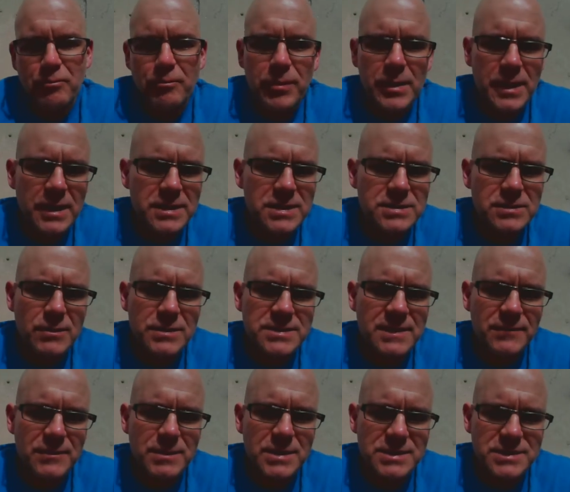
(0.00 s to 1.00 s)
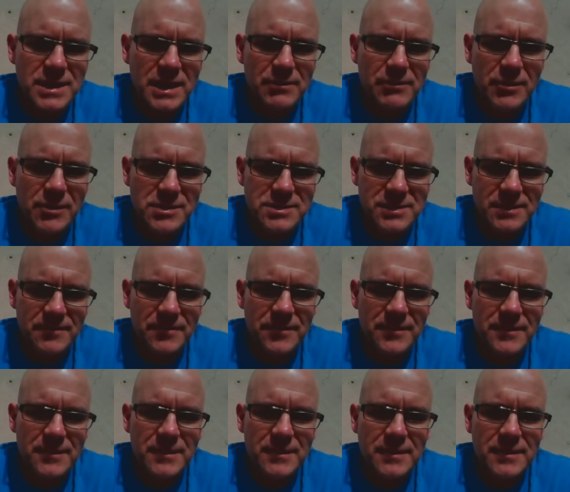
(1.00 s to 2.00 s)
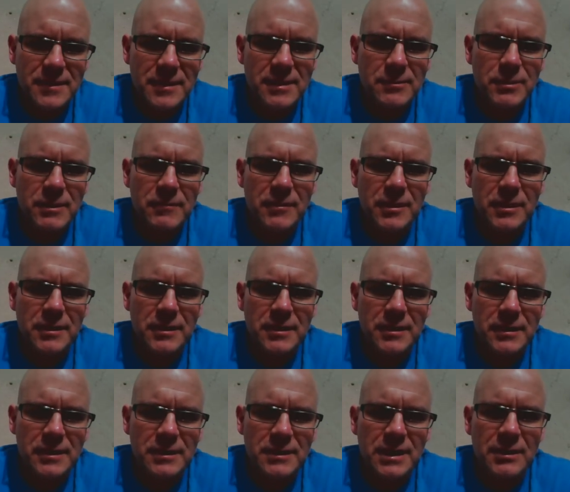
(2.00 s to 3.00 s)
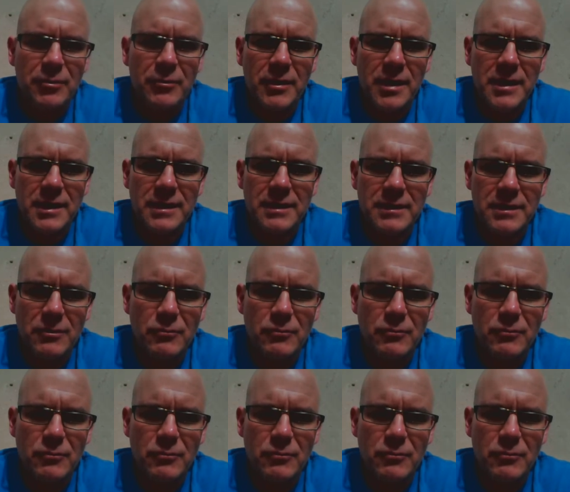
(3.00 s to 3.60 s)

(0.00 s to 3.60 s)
But that doesn't always have to be the same person. It can be very liberating.